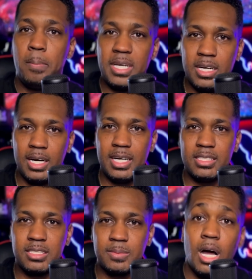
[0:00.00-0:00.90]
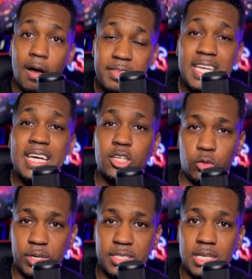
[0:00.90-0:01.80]
because of the
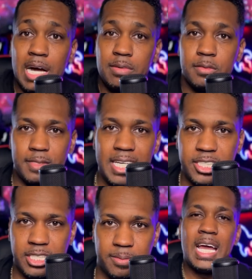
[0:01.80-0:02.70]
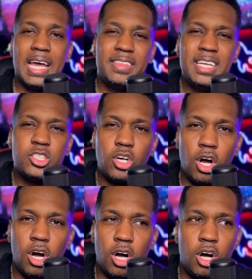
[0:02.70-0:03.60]
increase of inflation. And these are
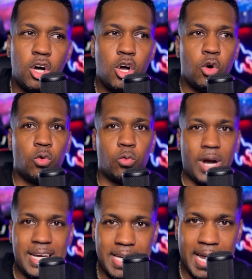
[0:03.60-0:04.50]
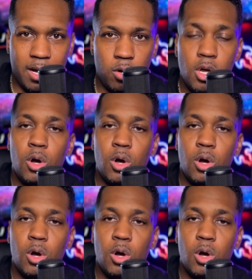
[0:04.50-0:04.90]
all right now?